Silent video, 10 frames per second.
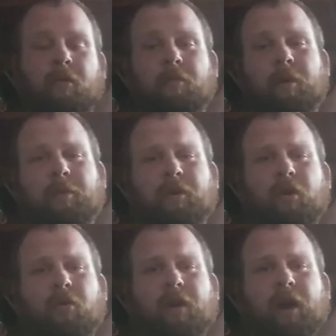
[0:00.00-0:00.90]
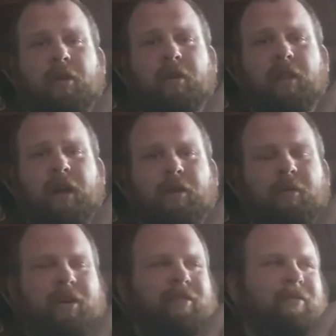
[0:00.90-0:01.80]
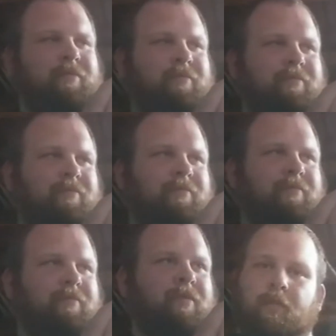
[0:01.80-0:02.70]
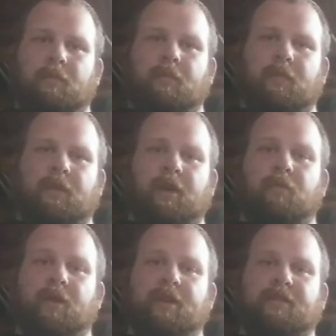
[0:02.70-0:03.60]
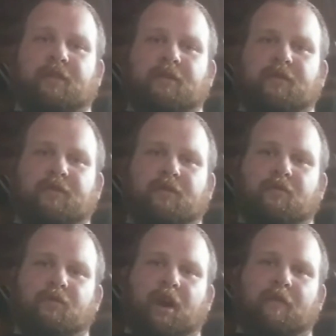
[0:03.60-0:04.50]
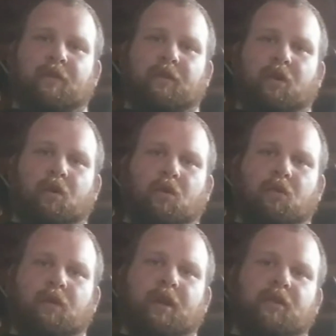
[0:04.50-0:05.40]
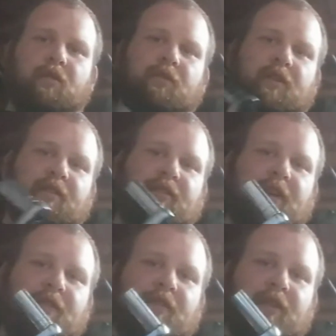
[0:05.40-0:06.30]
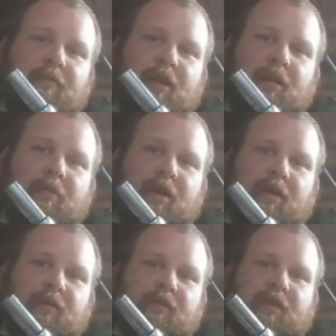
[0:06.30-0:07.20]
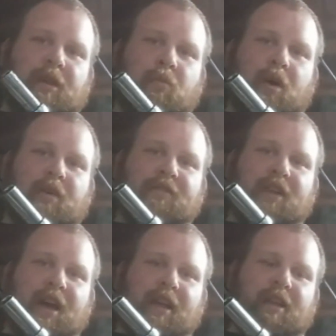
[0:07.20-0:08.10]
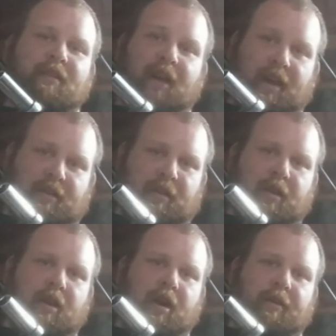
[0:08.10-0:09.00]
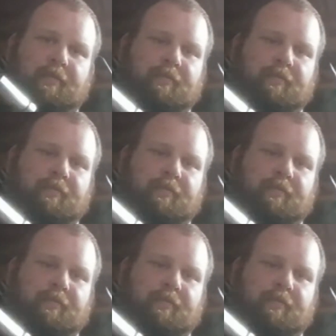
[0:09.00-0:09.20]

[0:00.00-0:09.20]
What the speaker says: Remember to go counterclockwise. Then reinsert your screwdriver in the hole, and using a 17mm deep well socket, tighten the nut.